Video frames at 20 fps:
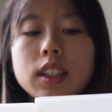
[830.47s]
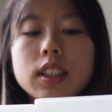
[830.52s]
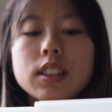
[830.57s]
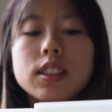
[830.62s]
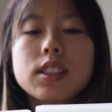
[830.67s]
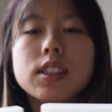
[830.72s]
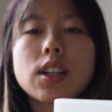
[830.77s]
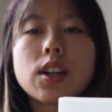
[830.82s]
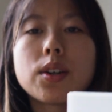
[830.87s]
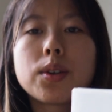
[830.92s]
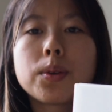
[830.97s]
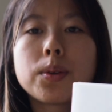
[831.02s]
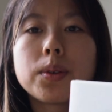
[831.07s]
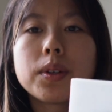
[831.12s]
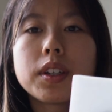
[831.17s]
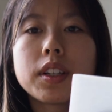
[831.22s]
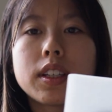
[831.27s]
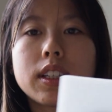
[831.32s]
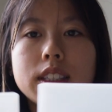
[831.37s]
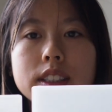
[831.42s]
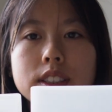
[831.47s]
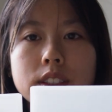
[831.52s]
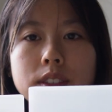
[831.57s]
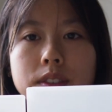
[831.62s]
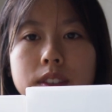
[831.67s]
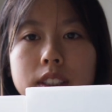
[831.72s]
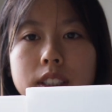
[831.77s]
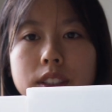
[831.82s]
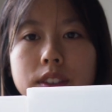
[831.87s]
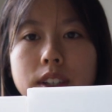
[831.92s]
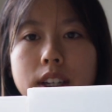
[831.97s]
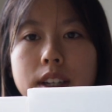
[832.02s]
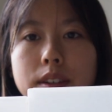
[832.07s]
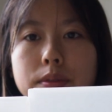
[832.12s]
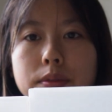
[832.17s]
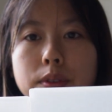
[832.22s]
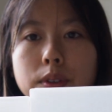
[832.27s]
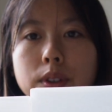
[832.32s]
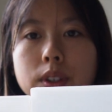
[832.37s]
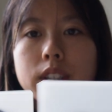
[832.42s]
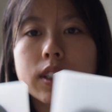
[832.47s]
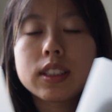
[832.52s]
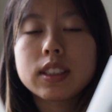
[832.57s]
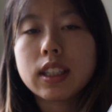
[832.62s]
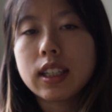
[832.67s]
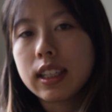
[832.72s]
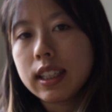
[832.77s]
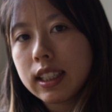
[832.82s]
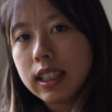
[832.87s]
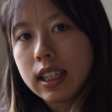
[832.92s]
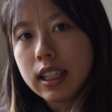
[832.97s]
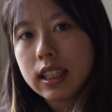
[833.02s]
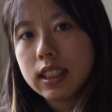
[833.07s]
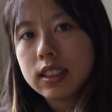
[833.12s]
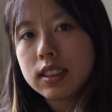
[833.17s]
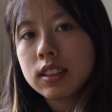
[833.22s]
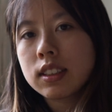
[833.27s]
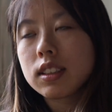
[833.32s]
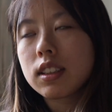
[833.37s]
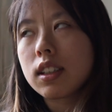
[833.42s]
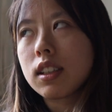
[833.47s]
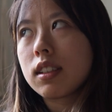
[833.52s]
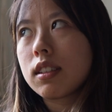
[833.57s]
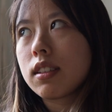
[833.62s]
So these are really great for sunny days.